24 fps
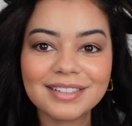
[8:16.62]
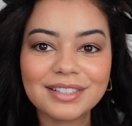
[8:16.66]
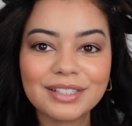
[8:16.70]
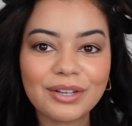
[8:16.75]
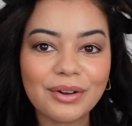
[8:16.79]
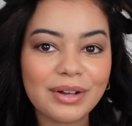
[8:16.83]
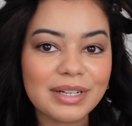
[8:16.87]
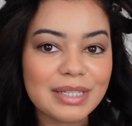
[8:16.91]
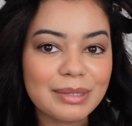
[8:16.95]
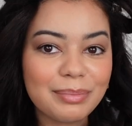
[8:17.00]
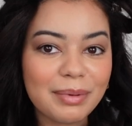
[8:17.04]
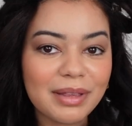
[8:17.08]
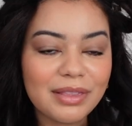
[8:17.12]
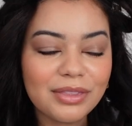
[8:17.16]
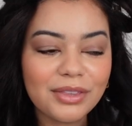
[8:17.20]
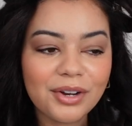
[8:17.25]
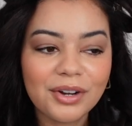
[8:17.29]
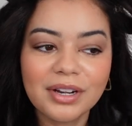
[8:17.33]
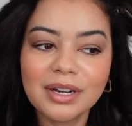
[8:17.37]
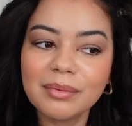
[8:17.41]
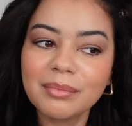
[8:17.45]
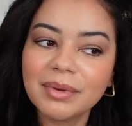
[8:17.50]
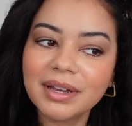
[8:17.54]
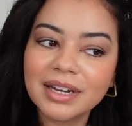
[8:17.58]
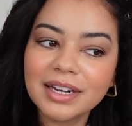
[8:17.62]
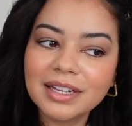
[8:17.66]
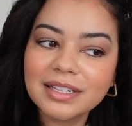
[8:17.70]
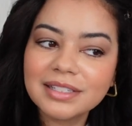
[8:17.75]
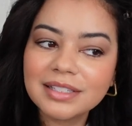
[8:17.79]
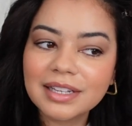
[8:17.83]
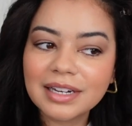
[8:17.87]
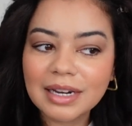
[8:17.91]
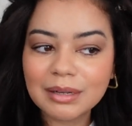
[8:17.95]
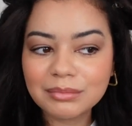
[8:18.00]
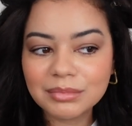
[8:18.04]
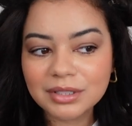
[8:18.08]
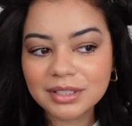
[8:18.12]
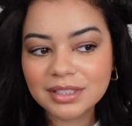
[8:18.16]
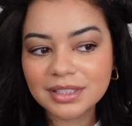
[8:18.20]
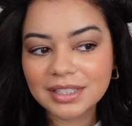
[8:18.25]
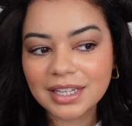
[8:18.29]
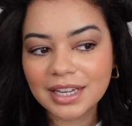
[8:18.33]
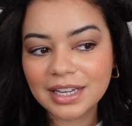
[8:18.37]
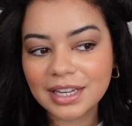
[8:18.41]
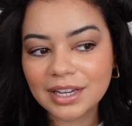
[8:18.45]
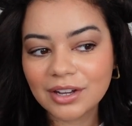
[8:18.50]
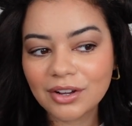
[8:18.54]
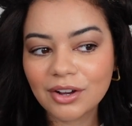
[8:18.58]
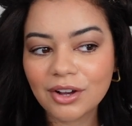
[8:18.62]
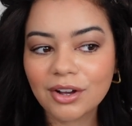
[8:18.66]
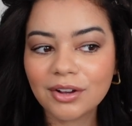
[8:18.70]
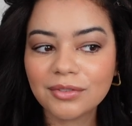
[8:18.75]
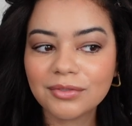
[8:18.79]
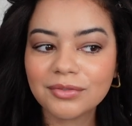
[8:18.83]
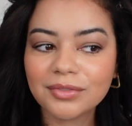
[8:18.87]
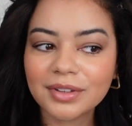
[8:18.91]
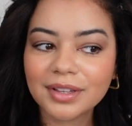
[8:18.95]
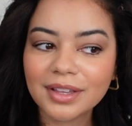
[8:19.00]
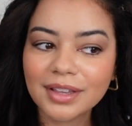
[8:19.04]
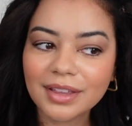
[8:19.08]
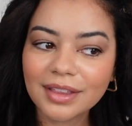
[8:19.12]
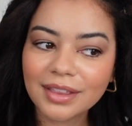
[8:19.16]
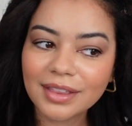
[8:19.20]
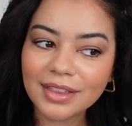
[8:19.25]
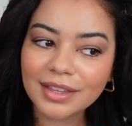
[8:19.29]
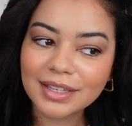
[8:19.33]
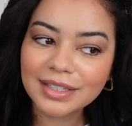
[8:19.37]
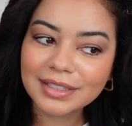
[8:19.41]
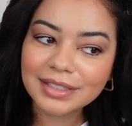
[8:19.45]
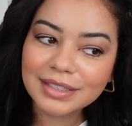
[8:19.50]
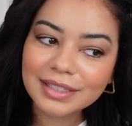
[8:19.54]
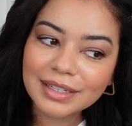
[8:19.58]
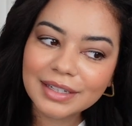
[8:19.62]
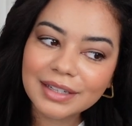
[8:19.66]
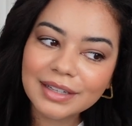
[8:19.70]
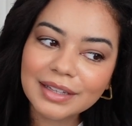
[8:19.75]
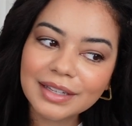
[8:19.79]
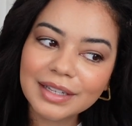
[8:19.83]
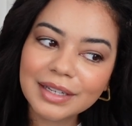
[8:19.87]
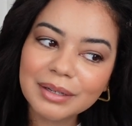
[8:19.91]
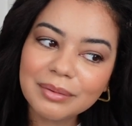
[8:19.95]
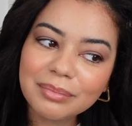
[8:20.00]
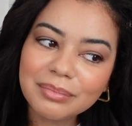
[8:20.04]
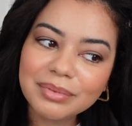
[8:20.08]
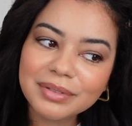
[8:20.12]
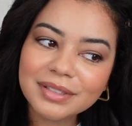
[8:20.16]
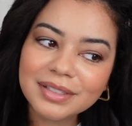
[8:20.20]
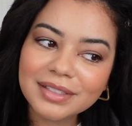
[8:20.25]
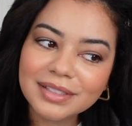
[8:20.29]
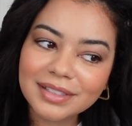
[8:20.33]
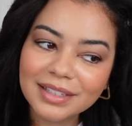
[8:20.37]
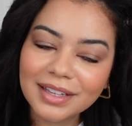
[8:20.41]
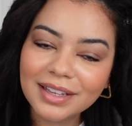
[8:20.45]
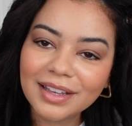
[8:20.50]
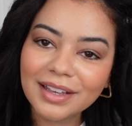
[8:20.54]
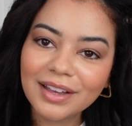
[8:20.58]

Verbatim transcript: So it's been 30 minutes, and I'm just taking off these clips.